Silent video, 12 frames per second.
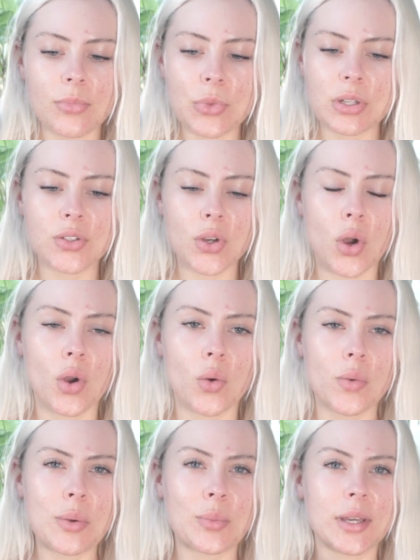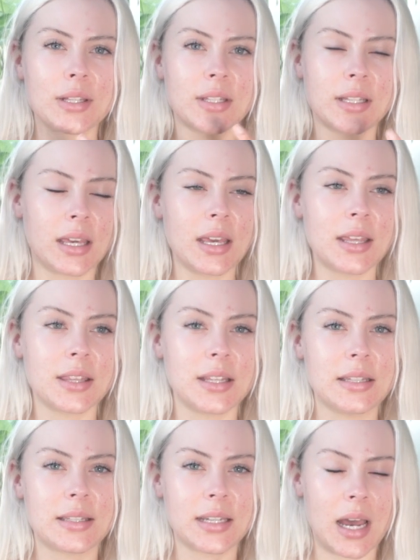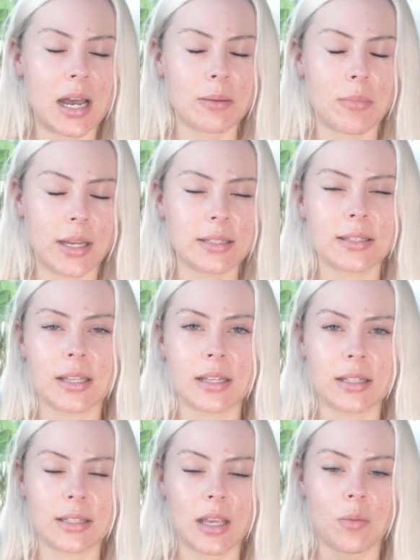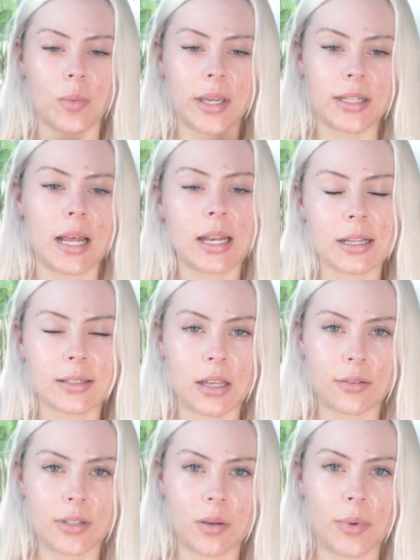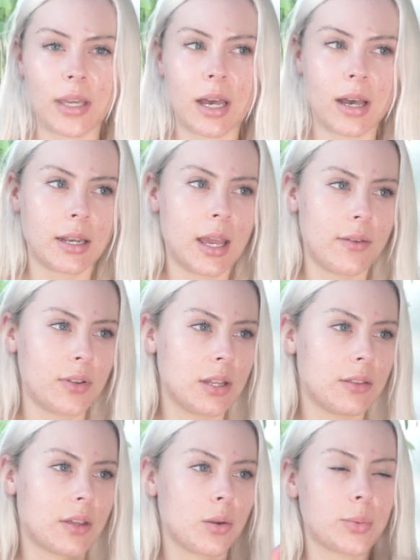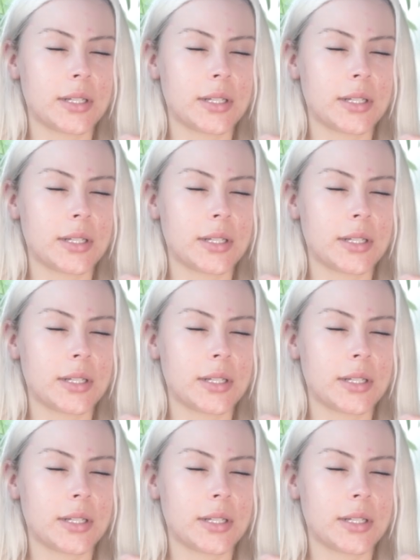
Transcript: so when we get in these dark mindsets and we tell ourselves that we can't have anything,